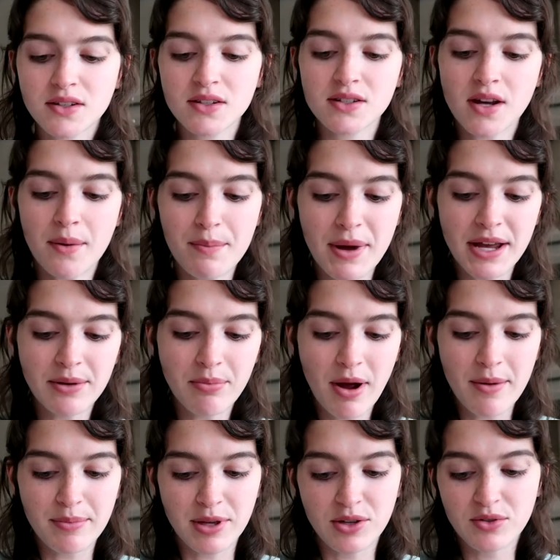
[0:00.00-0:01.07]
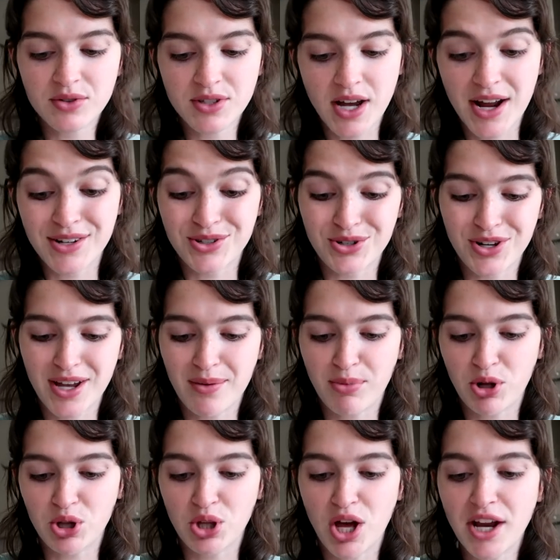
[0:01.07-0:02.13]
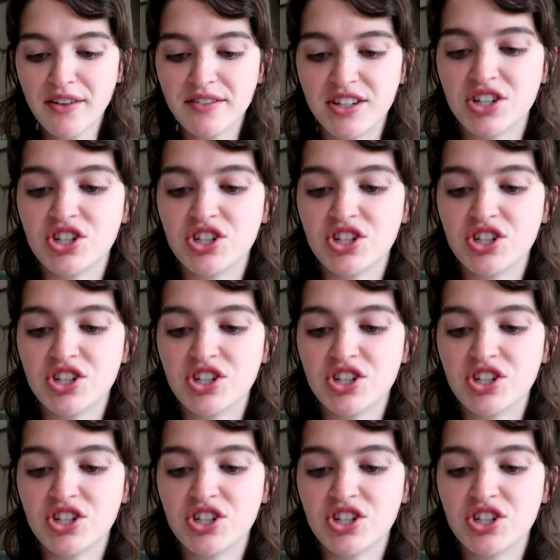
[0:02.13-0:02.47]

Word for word: since I make my meals, I dirty up a lot of